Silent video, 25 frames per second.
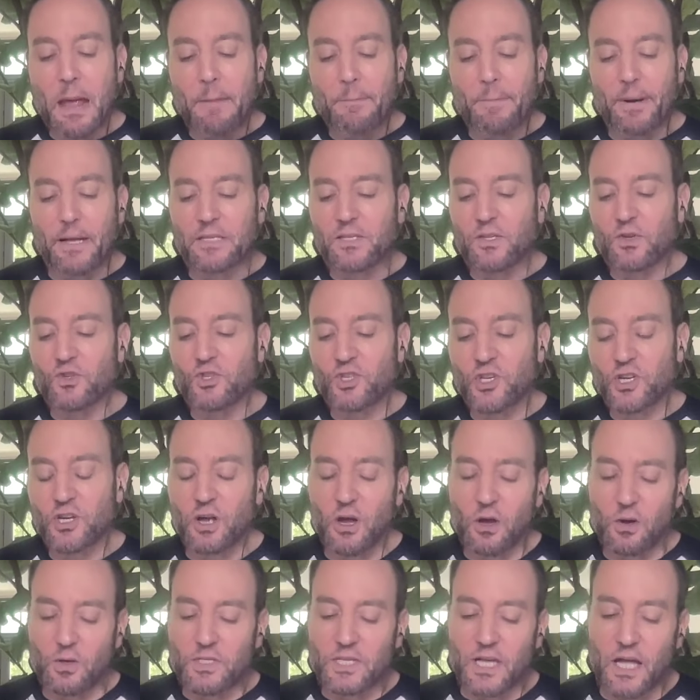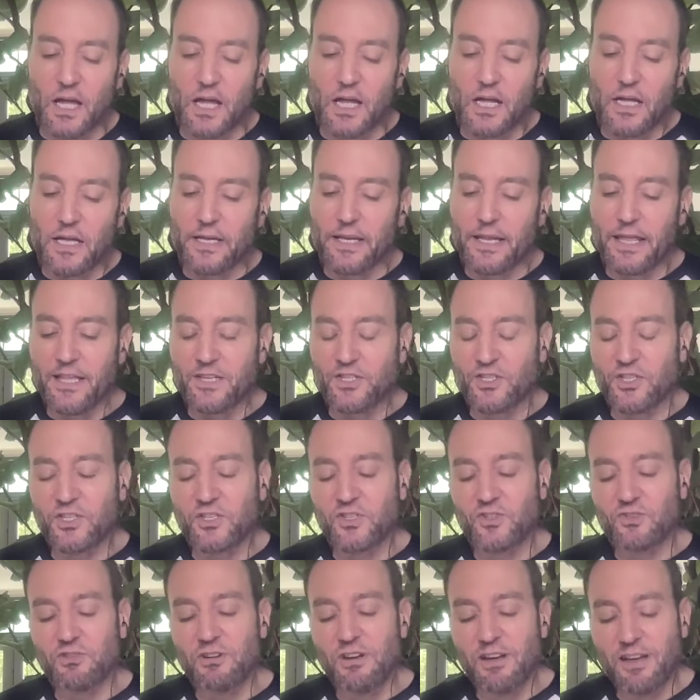But so she goes on and
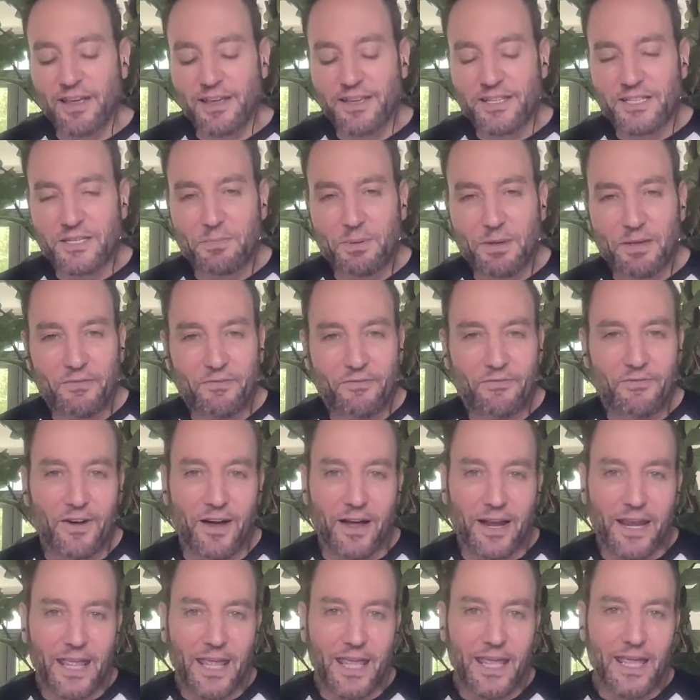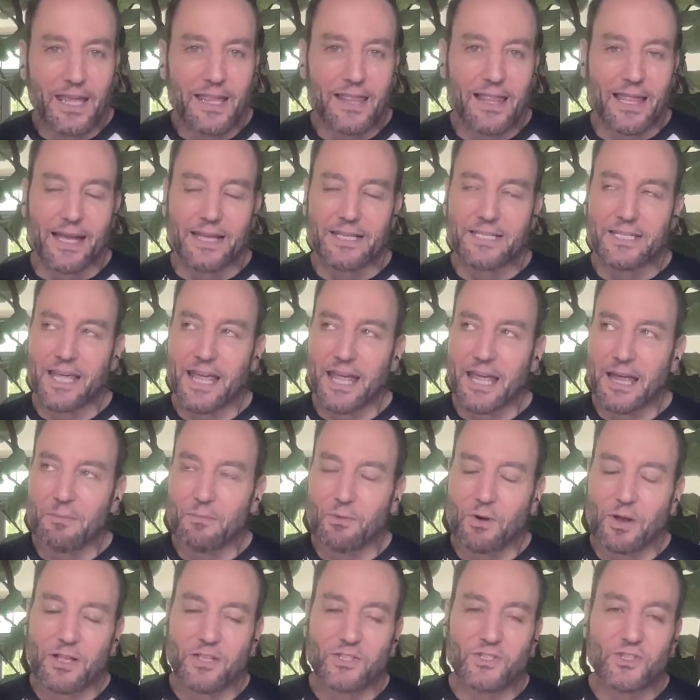she's trying to be funny like
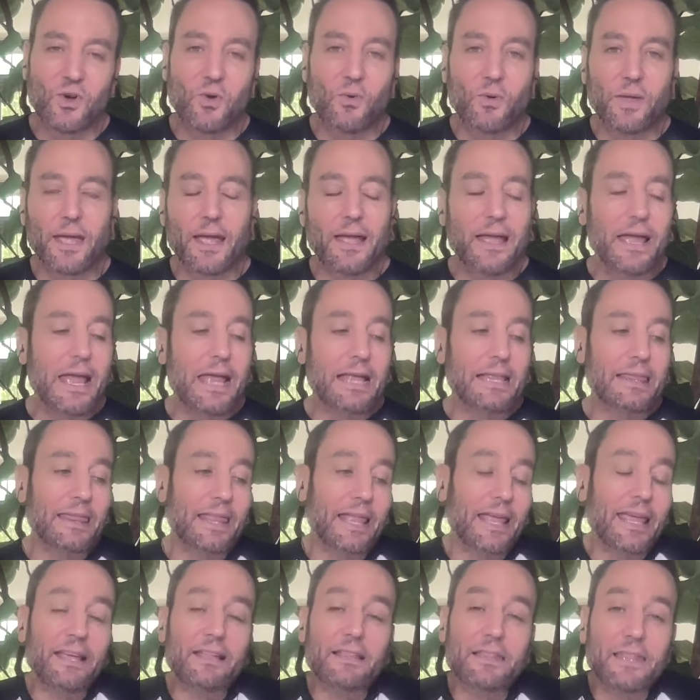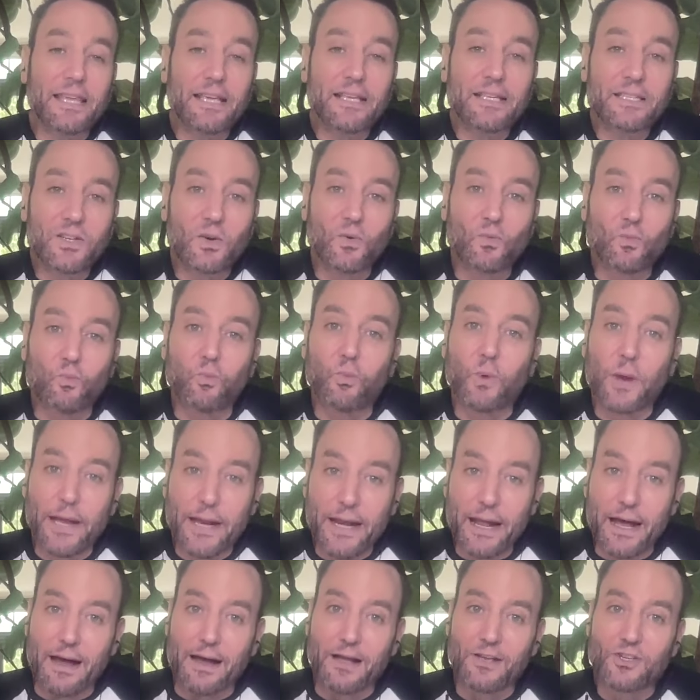Tamra and don't get like Lisa
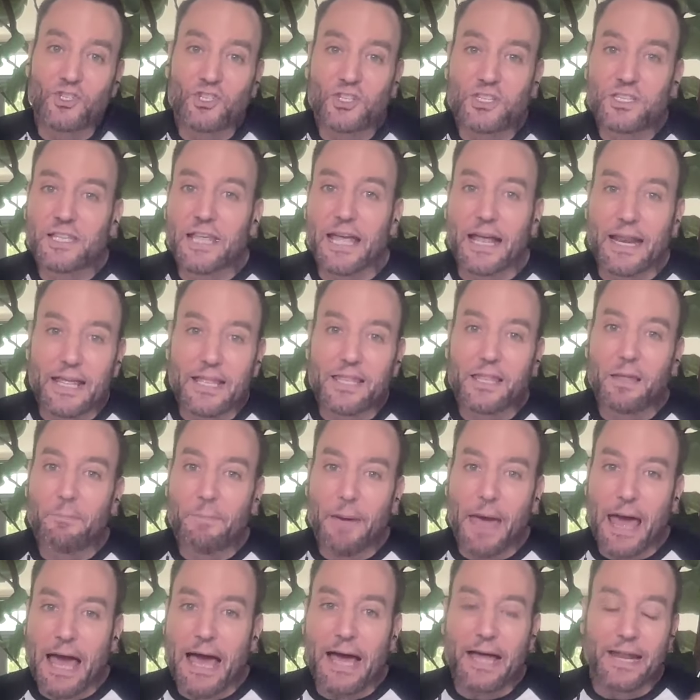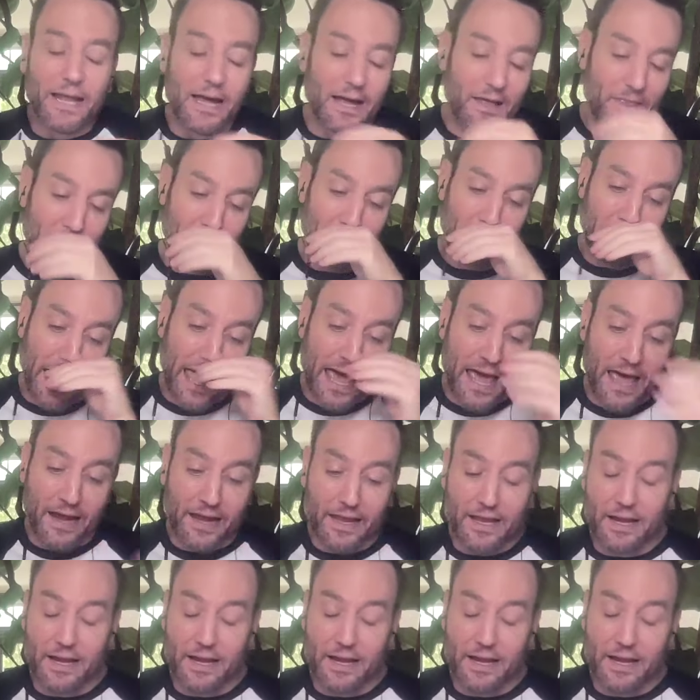Rinna. She's getting the pat on the back.